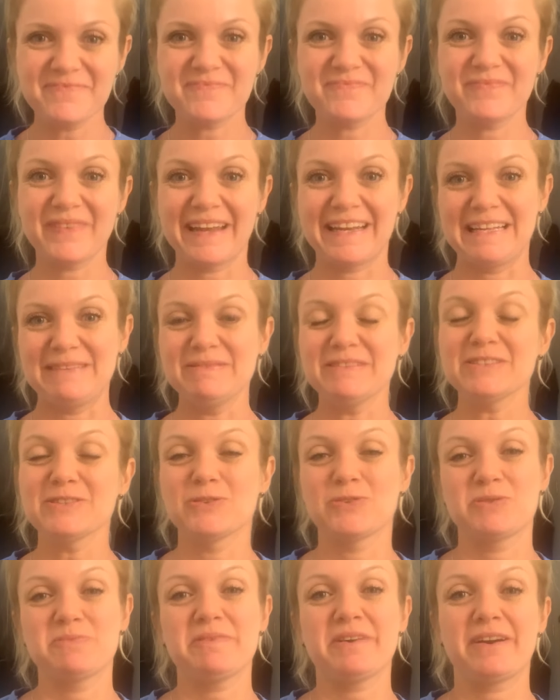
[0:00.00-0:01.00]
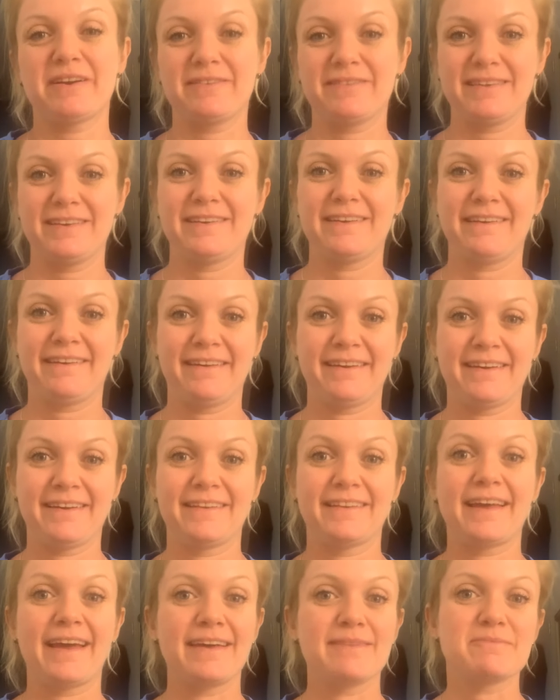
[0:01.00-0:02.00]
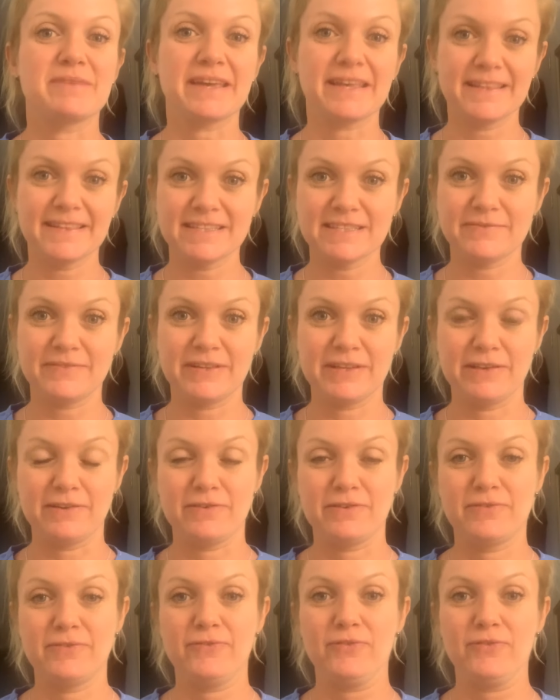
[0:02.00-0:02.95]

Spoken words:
My name is Lauren McCarthy, and I'm making this video